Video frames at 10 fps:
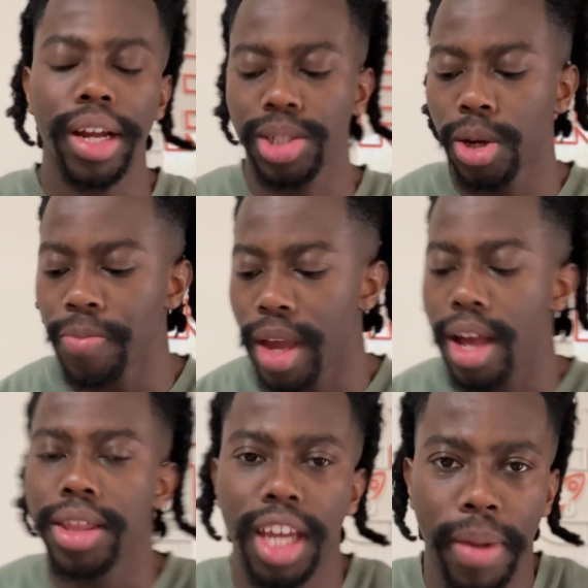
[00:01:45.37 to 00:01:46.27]
So
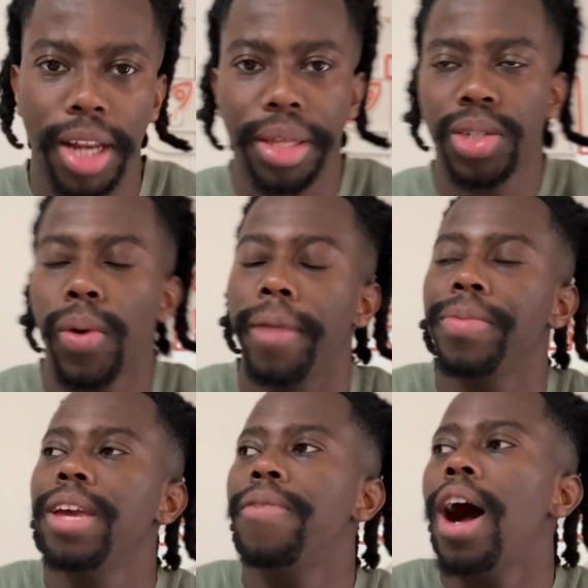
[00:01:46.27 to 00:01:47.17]
think about it this way.
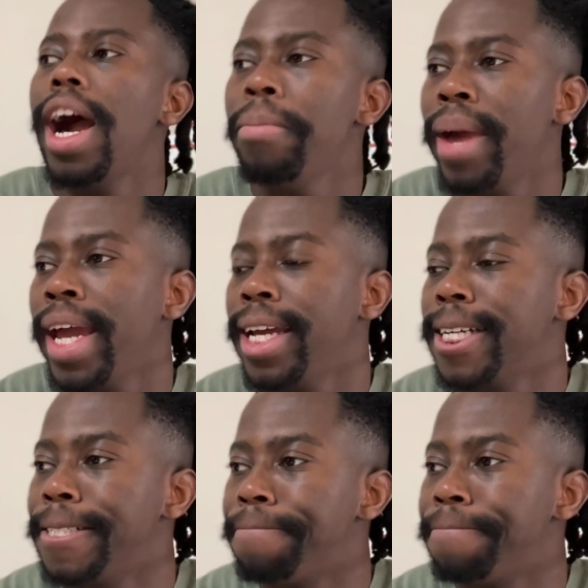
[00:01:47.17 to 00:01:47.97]
If I make